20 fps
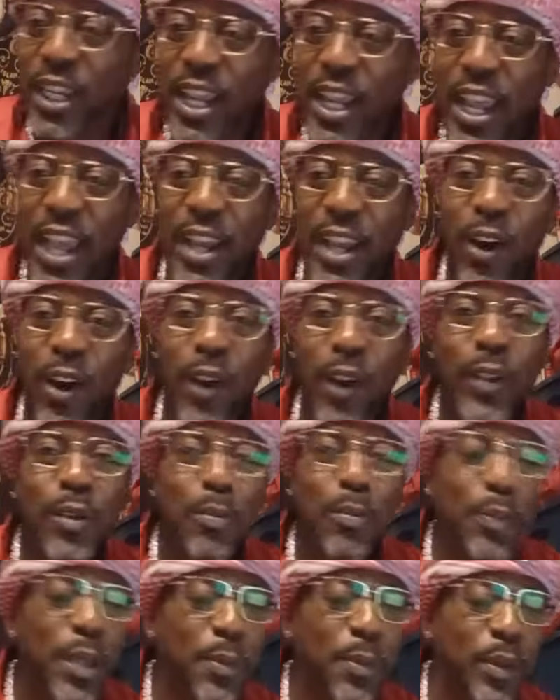and all them
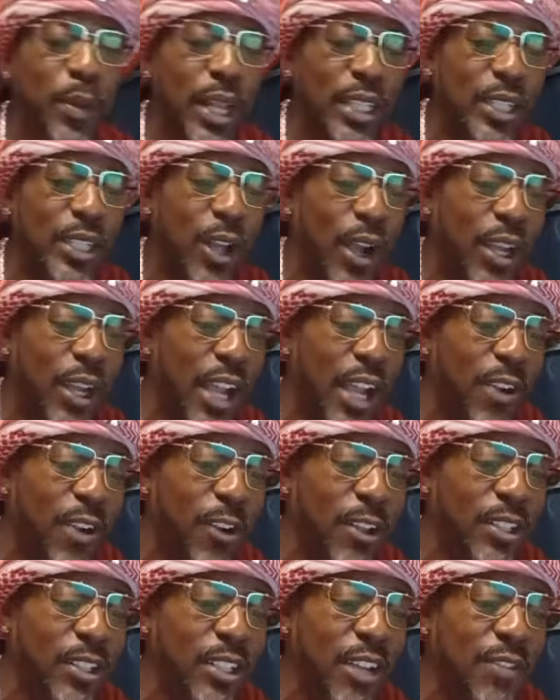people that's talking that
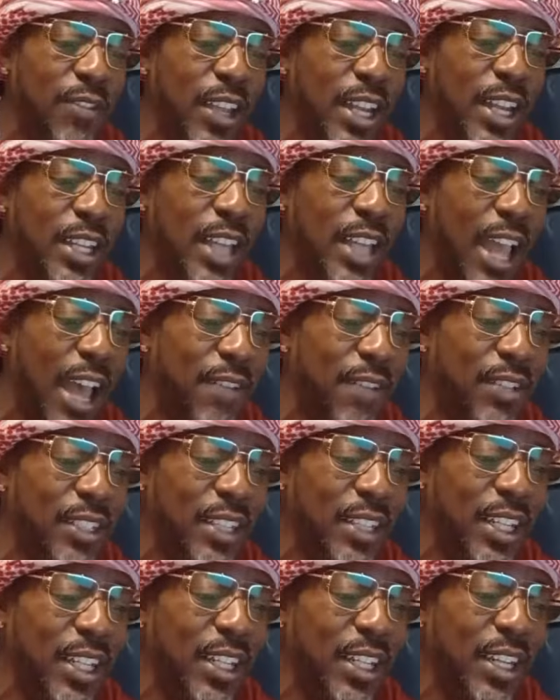crazy stuff, they need to have a
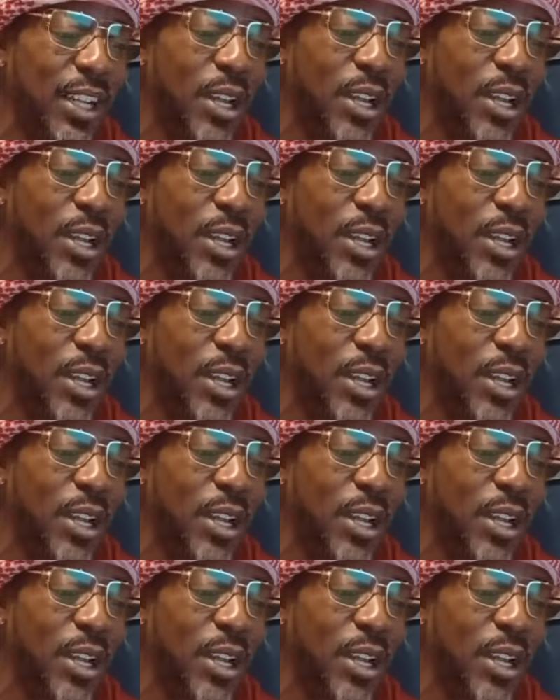seat.